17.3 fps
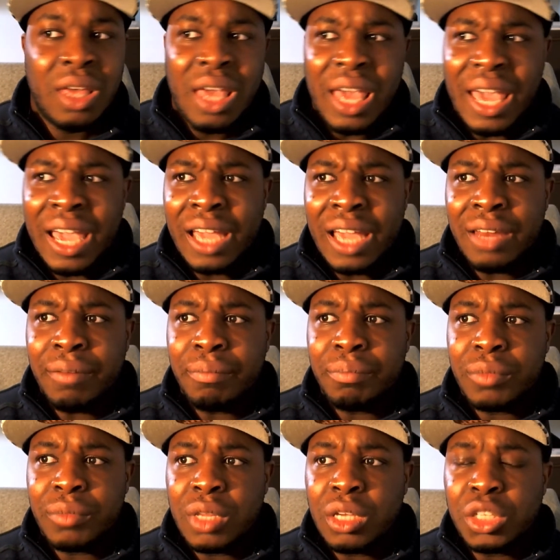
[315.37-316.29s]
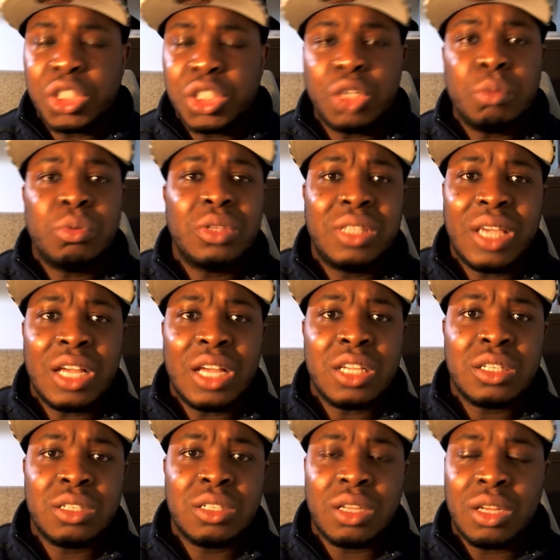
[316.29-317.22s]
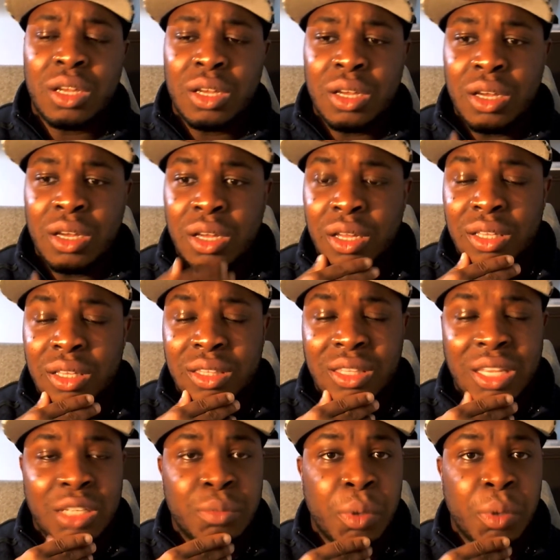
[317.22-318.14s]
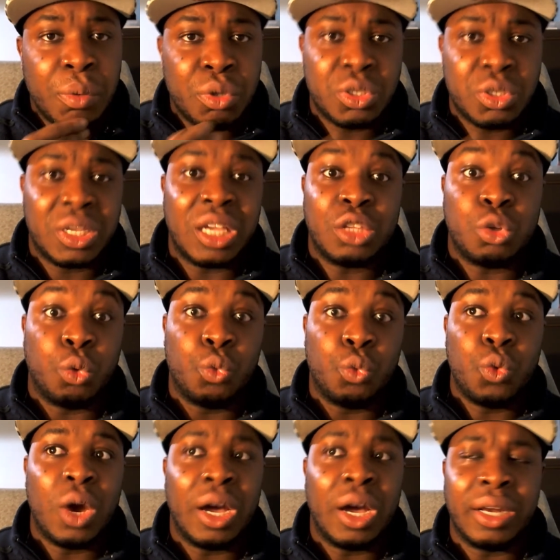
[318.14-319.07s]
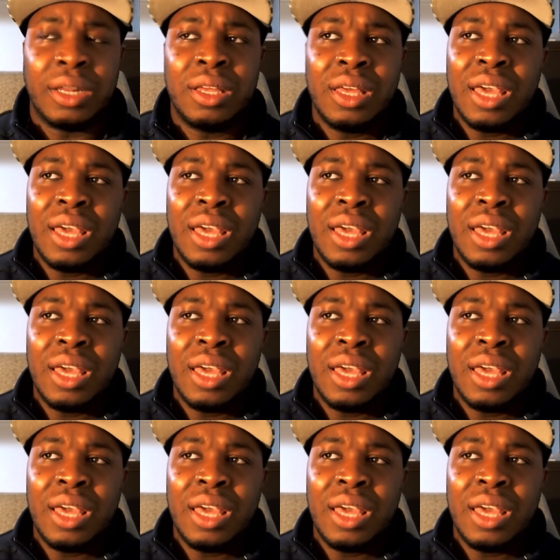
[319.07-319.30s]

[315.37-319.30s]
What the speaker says: and Shinobu tells Momonosuke to run.